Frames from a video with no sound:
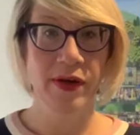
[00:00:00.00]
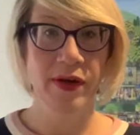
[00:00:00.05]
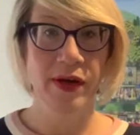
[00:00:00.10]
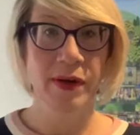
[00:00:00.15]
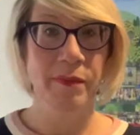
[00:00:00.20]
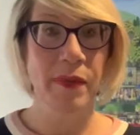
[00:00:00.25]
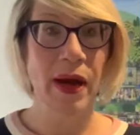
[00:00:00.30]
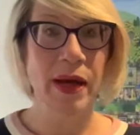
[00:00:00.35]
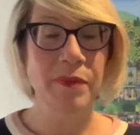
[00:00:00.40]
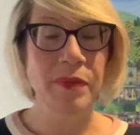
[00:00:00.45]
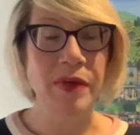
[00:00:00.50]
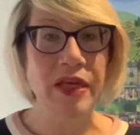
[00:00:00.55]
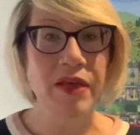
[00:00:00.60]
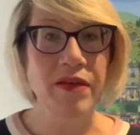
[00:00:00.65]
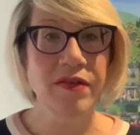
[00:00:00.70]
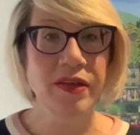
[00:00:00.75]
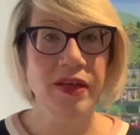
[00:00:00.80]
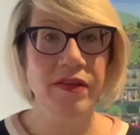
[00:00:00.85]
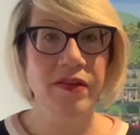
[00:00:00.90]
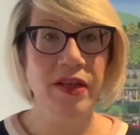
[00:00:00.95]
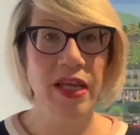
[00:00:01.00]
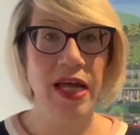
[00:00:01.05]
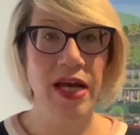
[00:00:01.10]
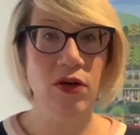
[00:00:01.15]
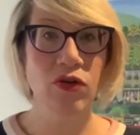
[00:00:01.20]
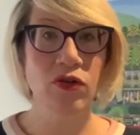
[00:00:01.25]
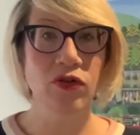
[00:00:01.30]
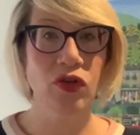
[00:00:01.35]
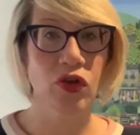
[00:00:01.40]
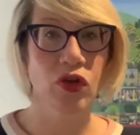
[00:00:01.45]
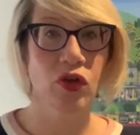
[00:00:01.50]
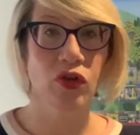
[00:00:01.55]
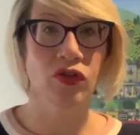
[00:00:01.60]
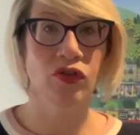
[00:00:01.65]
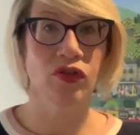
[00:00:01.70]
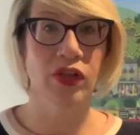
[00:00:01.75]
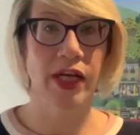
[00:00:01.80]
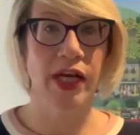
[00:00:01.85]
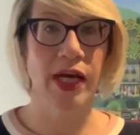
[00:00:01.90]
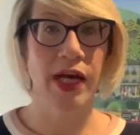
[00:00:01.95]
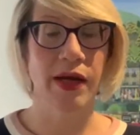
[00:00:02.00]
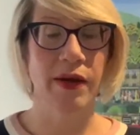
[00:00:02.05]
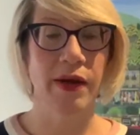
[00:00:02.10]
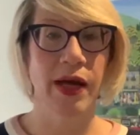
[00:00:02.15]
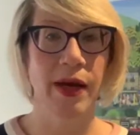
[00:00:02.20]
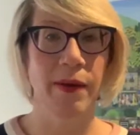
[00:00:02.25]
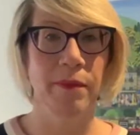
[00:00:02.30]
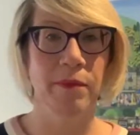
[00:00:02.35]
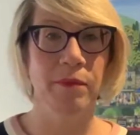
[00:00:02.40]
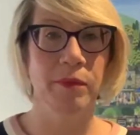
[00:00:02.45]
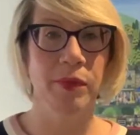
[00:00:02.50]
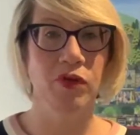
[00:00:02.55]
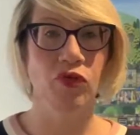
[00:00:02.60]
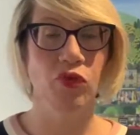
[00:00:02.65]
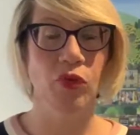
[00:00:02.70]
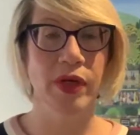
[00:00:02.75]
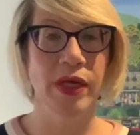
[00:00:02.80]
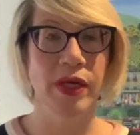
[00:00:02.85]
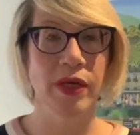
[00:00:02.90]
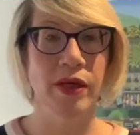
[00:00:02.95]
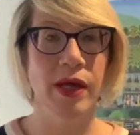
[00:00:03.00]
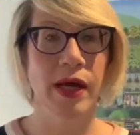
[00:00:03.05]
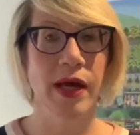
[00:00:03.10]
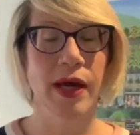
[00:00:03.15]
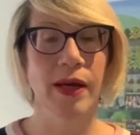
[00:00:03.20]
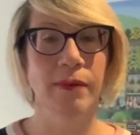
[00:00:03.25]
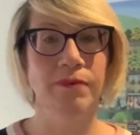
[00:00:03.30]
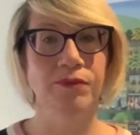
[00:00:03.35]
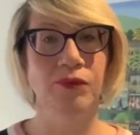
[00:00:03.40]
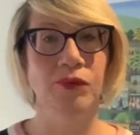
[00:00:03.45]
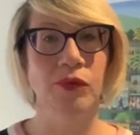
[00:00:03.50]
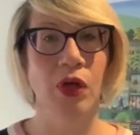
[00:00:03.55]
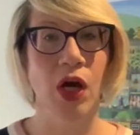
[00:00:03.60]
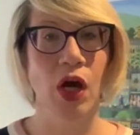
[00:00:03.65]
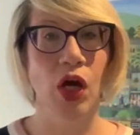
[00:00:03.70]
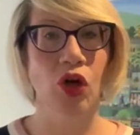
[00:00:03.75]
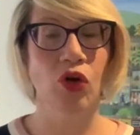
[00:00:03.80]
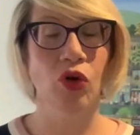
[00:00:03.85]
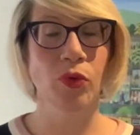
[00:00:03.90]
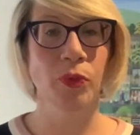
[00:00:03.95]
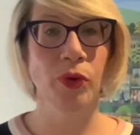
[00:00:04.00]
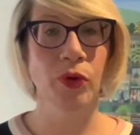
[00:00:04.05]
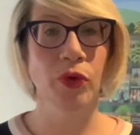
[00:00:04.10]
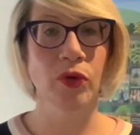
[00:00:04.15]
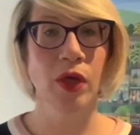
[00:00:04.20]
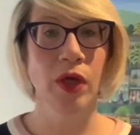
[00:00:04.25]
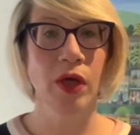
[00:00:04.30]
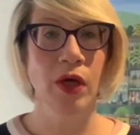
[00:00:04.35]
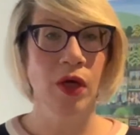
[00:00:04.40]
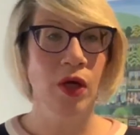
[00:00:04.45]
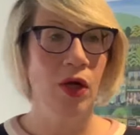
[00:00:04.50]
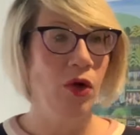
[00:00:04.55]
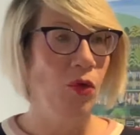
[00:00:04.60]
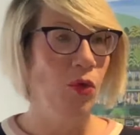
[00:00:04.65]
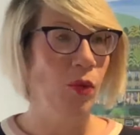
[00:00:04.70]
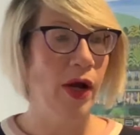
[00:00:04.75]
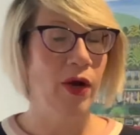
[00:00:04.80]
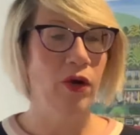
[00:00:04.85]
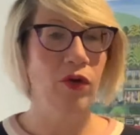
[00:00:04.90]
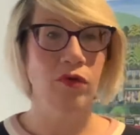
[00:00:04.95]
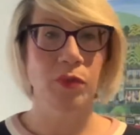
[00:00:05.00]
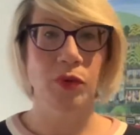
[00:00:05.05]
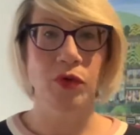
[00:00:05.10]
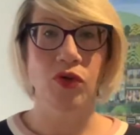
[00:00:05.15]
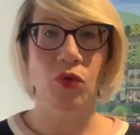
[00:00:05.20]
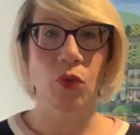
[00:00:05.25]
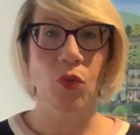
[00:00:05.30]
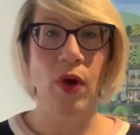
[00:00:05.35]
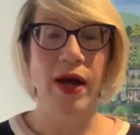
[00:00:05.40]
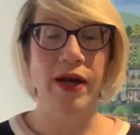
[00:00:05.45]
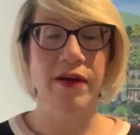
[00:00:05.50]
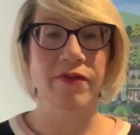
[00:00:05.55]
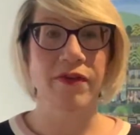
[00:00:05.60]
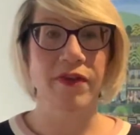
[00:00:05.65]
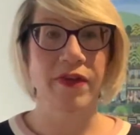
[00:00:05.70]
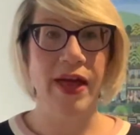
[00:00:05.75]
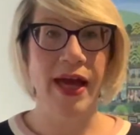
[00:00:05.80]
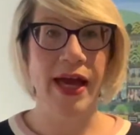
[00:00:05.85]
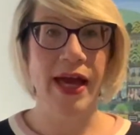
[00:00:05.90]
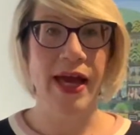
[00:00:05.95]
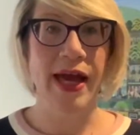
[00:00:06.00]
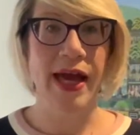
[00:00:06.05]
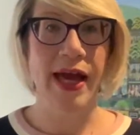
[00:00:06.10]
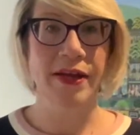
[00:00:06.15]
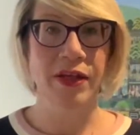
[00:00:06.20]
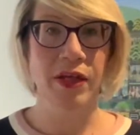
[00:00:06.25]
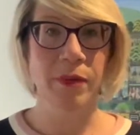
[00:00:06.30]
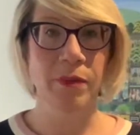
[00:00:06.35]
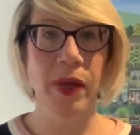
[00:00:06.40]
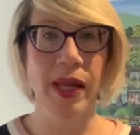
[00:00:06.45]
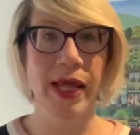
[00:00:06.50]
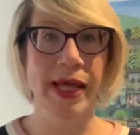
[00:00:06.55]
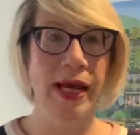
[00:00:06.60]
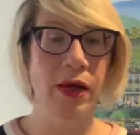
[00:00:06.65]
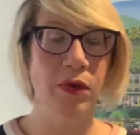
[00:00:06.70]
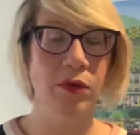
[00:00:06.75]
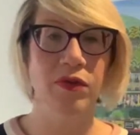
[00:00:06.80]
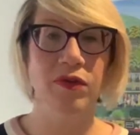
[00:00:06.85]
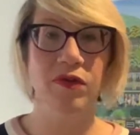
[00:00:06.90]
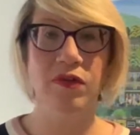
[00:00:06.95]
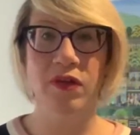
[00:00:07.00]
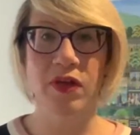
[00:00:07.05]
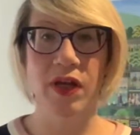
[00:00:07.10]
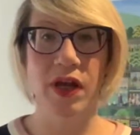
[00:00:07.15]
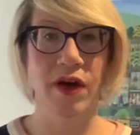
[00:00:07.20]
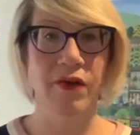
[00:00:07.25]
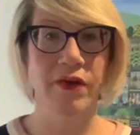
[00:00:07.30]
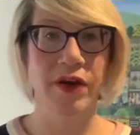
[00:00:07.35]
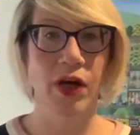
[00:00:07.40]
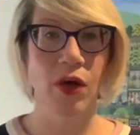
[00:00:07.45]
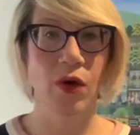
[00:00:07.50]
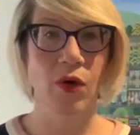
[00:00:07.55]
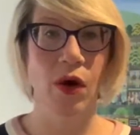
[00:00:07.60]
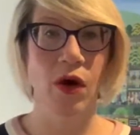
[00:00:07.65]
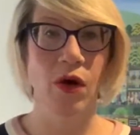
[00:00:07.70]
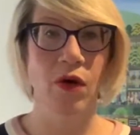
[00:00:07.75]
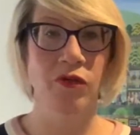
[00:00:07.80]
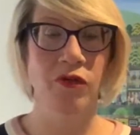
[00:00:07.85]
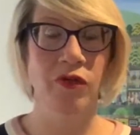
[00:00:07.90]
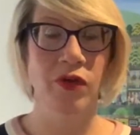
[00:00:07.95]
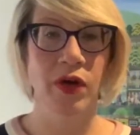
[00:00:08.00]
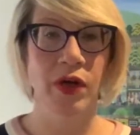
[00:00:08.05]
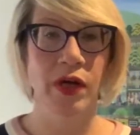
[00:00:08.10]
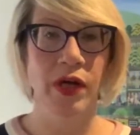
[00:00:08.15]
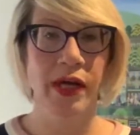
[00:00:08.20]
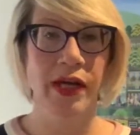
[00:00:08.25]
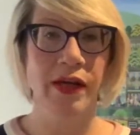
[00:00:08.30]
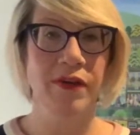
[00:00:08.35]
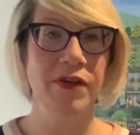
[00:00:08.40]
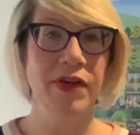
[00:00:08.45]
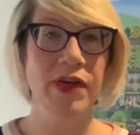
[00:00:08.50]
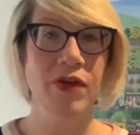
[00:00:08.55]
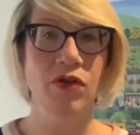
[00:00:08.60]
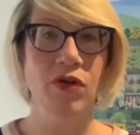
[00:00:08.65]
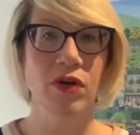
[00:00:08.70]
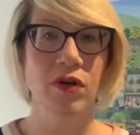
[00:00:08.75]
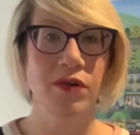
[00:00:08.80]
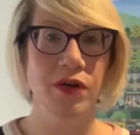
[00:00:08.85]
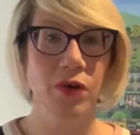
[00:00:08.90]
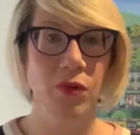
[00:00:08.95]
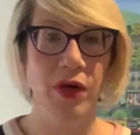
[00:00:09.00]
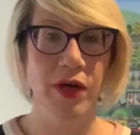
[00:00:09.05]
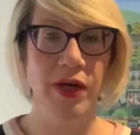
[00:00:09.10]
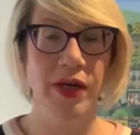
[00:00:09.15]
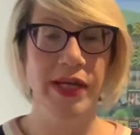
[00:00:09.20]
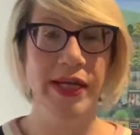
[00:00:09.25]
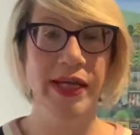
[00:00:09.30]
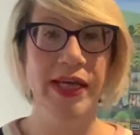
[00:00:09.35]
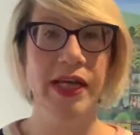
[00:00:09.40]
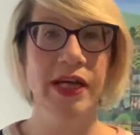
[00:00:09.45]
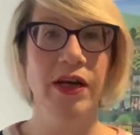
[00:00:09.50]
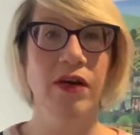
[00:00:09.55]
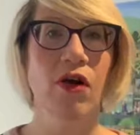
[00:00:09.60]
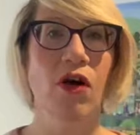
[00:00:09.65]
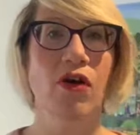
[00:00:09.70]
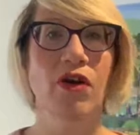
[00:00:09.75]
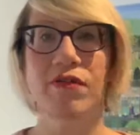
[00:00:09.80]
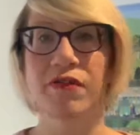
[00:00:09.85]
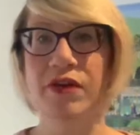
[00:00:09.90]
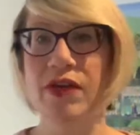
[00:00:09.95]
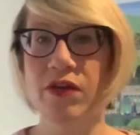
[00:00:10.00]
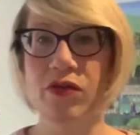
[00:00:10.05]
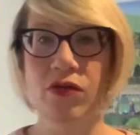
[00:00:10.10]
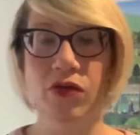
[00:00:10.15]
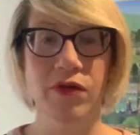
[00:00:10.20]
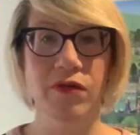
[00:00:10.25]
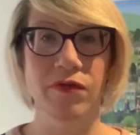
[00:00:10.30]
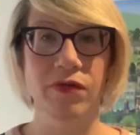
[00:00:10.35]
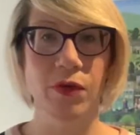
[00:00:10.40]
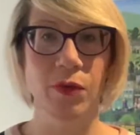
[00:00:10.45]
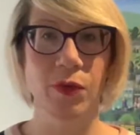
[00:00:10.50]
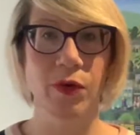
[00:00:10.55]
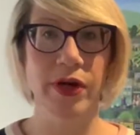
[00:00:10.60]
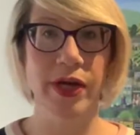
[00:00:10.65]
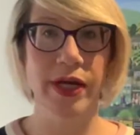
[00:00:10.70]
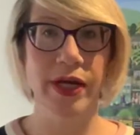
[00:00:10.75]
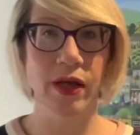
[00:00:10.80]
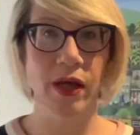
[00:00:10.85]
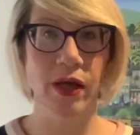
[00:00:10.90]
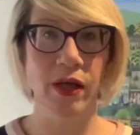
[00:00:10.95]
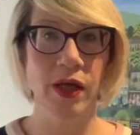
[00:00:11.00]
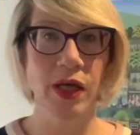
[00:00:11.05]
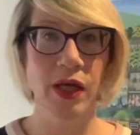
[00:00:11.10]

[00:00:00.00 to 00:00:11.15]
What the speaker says: Might be easier to let us host it between a couple where husband and wife are there, and you play out the scenario of if either of you weren't here or if either of you were ill,